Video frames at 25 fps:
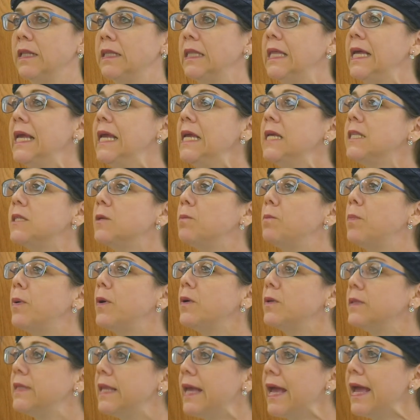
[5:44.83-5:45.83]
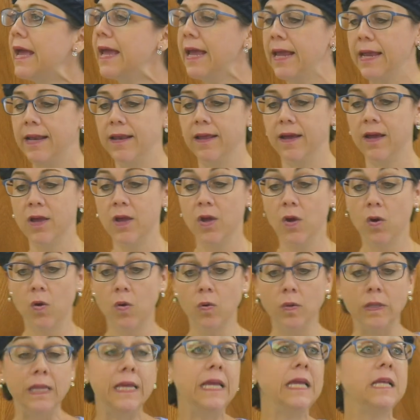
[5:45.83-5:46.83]
Lihit Boded,
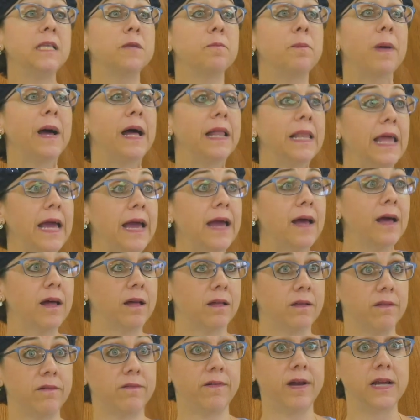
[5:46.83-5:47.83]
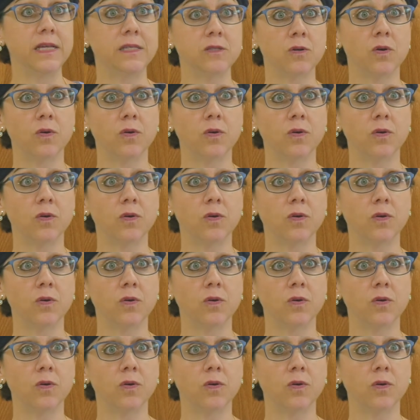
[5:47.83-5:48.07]
Ulihit Palel, right?